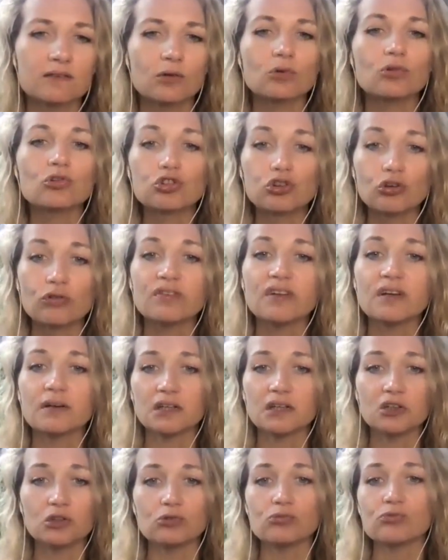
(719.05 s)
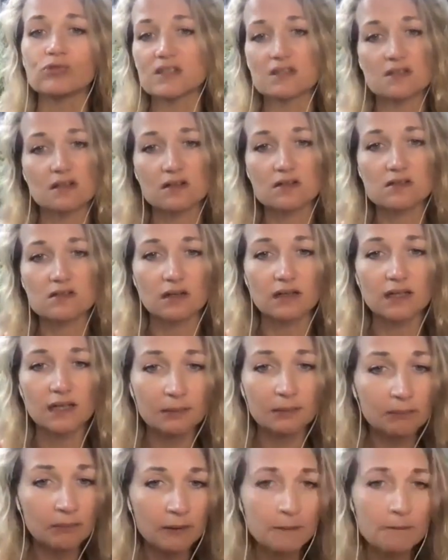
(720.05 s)
also very good results on
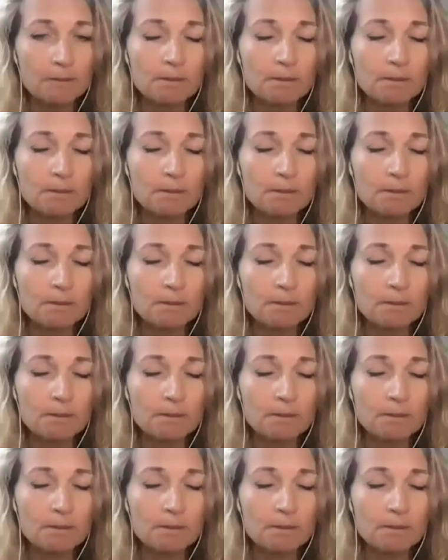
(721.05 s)
him.